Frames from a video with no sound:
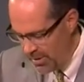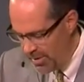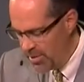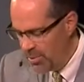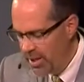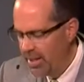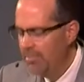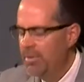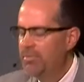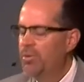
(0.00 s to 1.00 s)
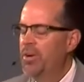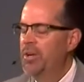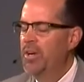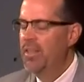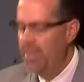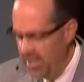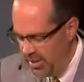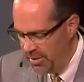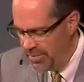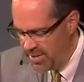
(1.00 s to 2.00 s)
Father, we come before you and I
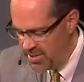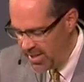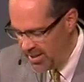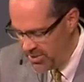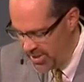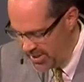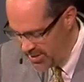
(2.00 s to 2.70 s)
thank you for this section on